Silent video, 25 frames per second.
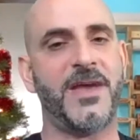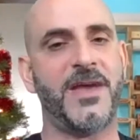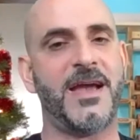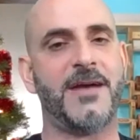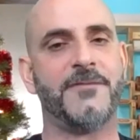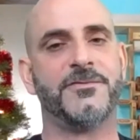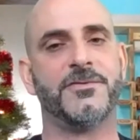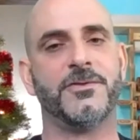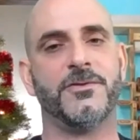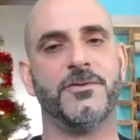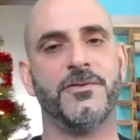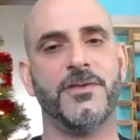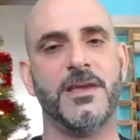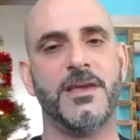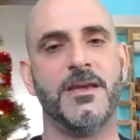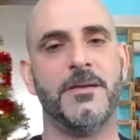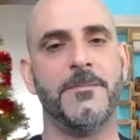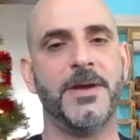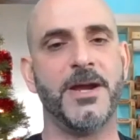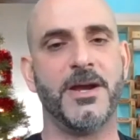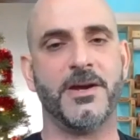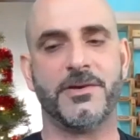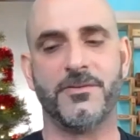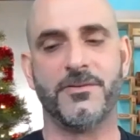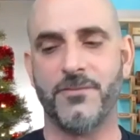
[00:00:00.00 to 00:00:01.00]
after the
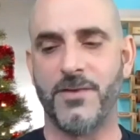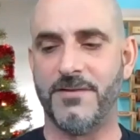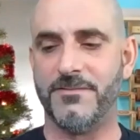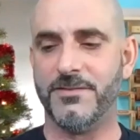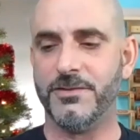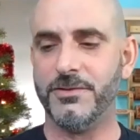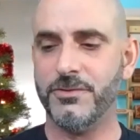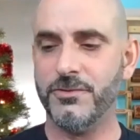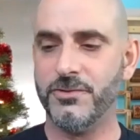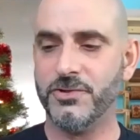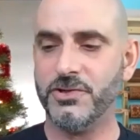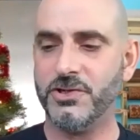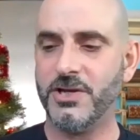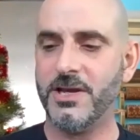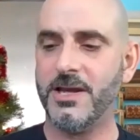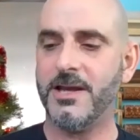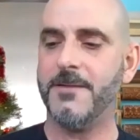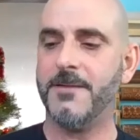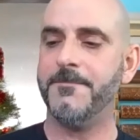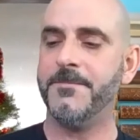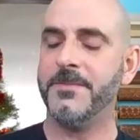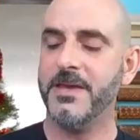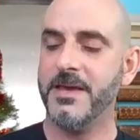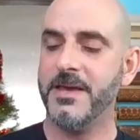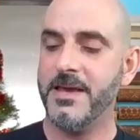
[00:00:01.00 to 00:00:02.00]
American
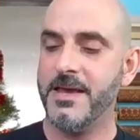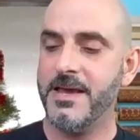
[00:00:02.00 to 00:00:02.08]
Revolution,